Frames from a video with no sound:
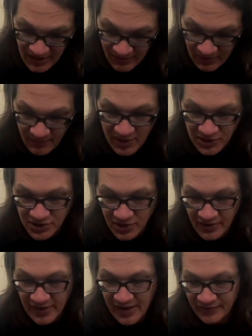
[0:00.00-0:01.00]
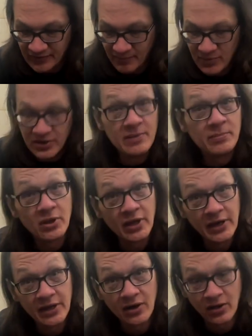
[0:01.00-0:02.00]
I want to make sure that as I'm
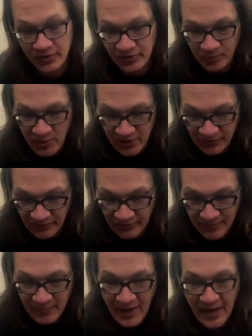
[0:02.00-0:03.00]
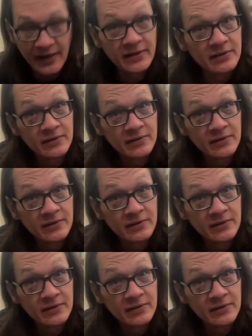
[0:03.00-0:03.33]
manipulating all these pieces, I'm not,